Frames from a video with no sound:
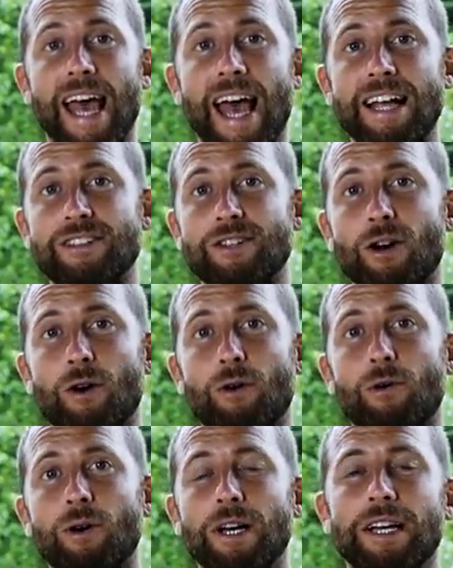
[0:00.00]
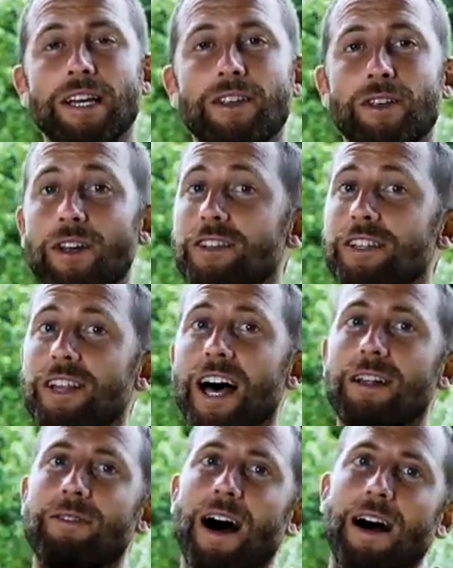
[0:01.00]
And so there's a
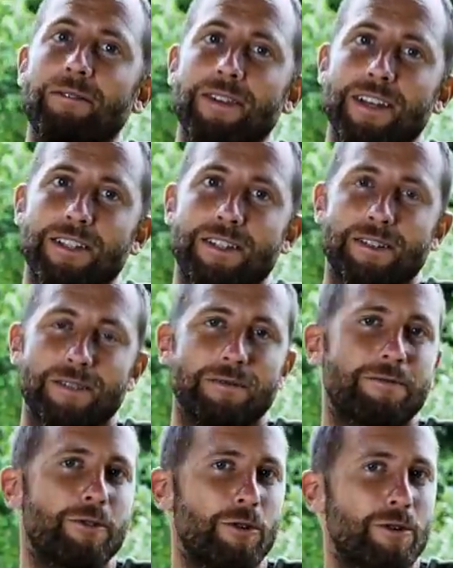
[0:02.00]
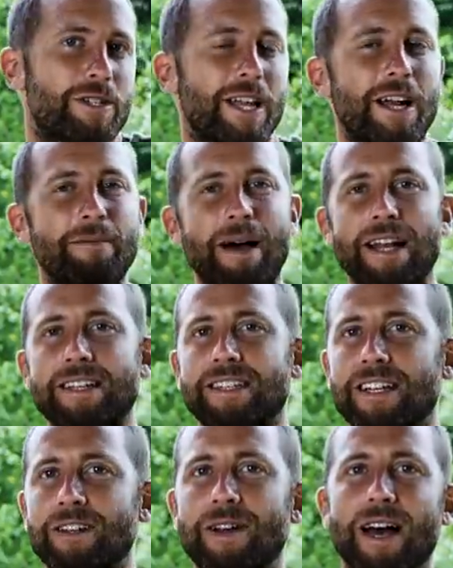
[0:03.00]
lot of obvious foods that are
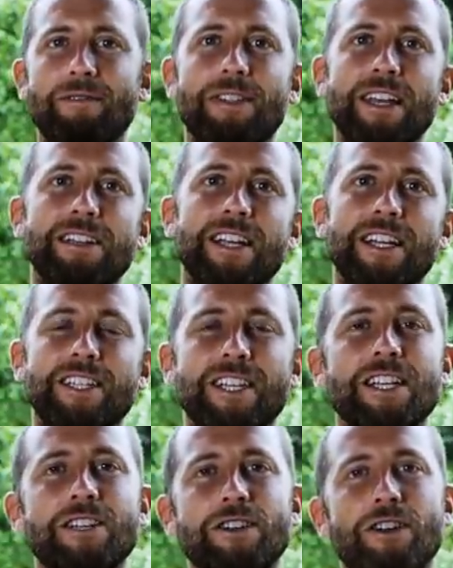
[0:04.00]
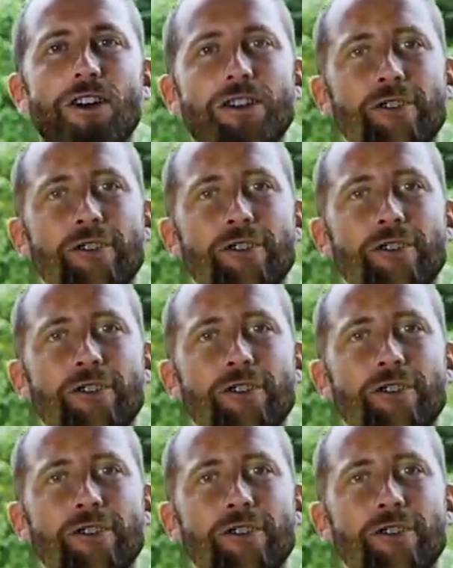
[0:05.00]
medicine. You have things like ginger or